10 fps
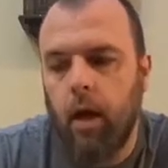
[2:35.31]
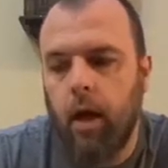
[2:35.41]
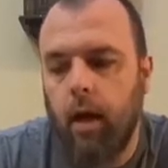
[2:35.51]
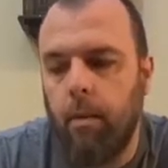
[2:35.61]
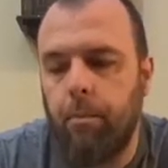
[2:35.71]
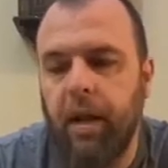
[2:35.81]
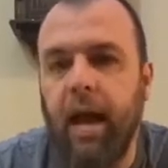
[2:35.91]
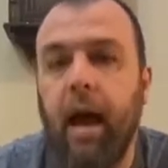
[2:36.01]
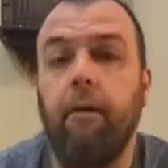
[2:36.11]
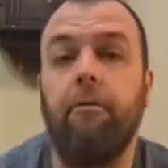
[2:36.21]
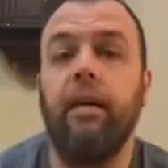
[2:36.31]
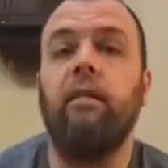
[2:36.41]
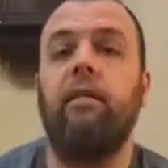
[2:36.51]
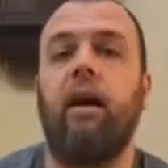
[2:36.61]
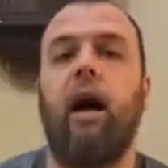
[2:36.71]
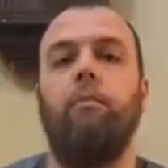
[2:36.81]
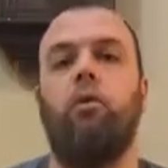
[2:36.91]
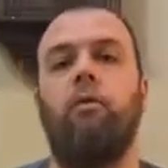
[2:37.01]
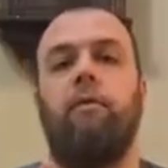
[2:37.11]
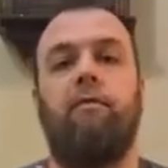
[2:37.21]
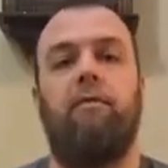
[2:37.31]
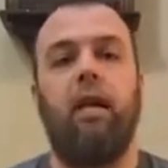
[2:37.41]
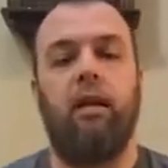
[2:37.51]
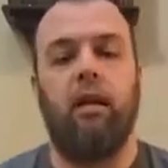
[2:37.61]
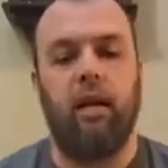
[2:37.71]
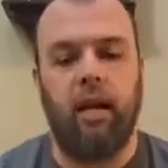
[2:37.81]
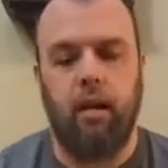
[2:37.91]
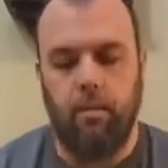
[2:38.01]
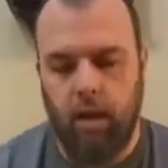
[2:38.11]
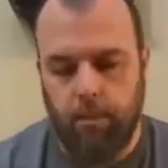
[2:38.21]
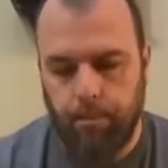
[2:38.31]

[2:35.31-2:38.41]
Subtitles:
But every time you defeat an enemy,